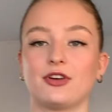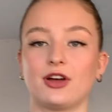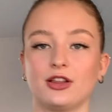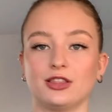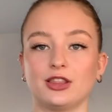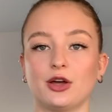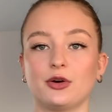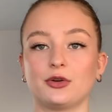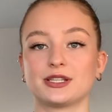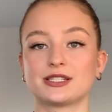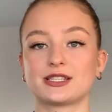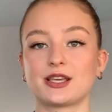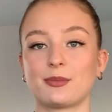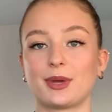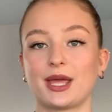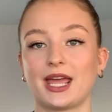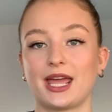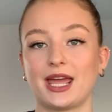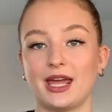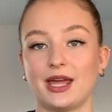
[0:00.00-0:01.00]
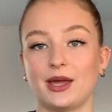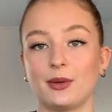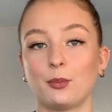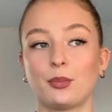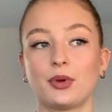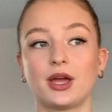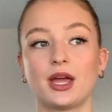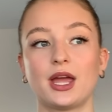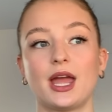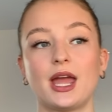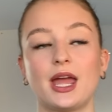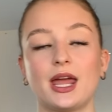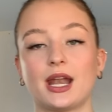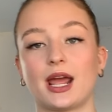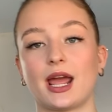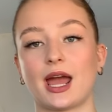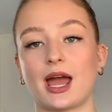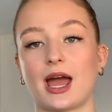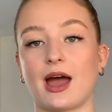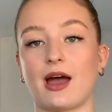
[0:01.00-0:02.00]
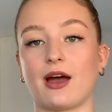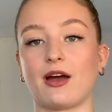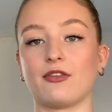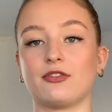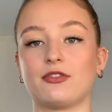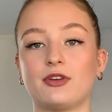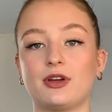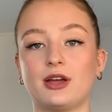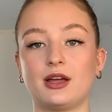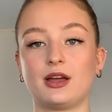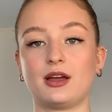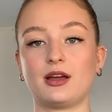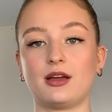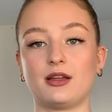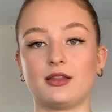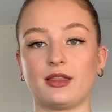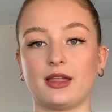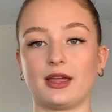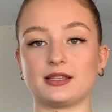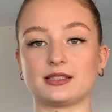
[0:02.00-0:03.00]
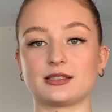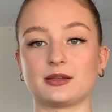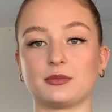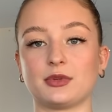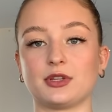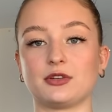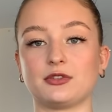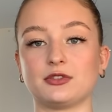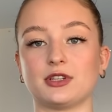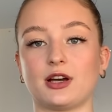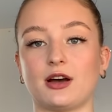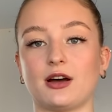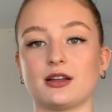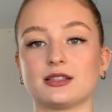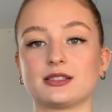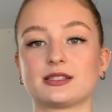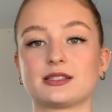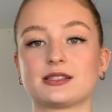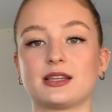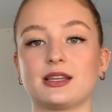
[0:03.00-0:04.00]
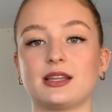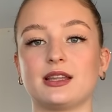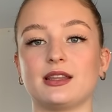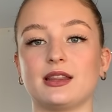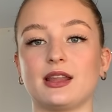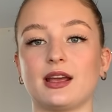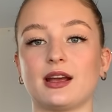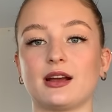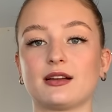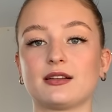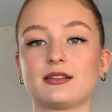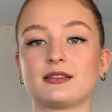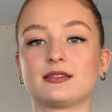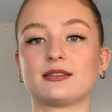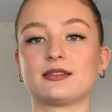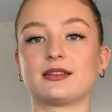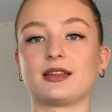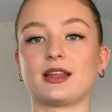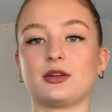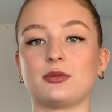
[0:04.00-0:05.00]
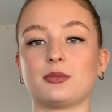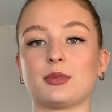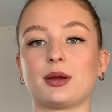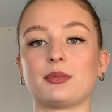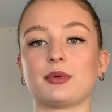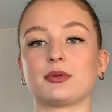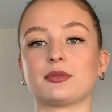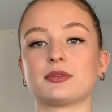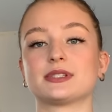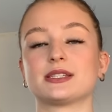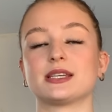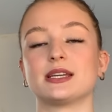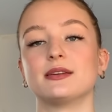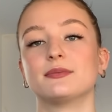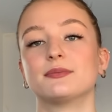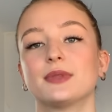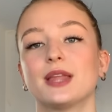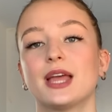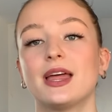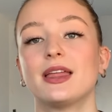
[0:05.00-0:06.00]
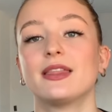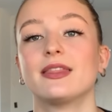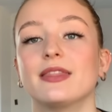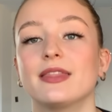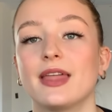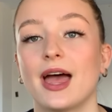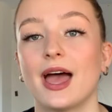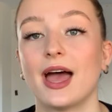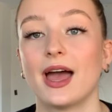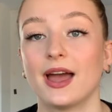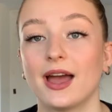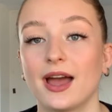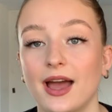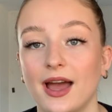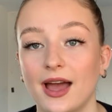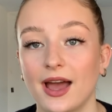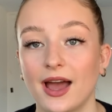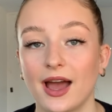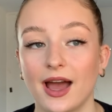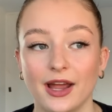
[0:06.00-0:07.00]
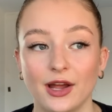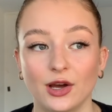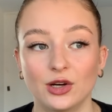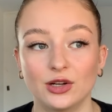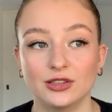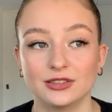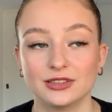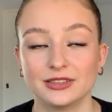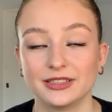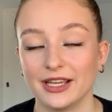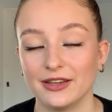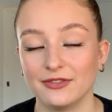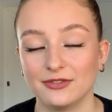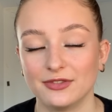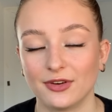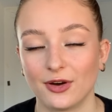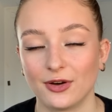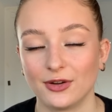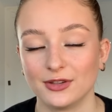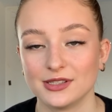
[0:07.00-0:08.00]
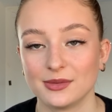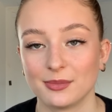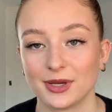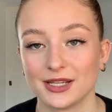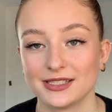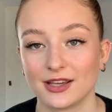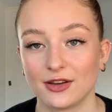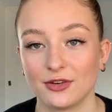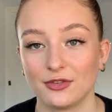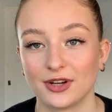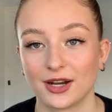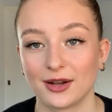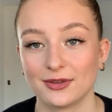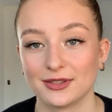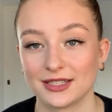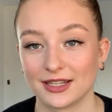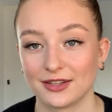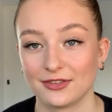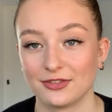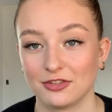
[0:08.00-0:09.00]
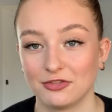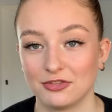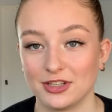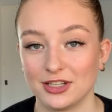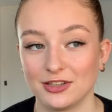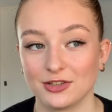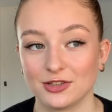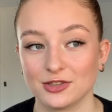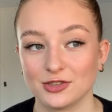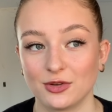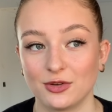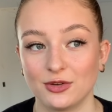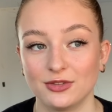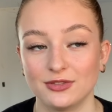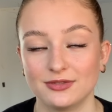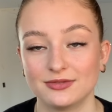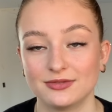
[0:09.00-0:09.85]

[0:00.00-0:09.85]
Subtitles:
a lotus on my hip, and I have like some little dots in there that you might be able to see that I gave all to myself when I was like 15 years old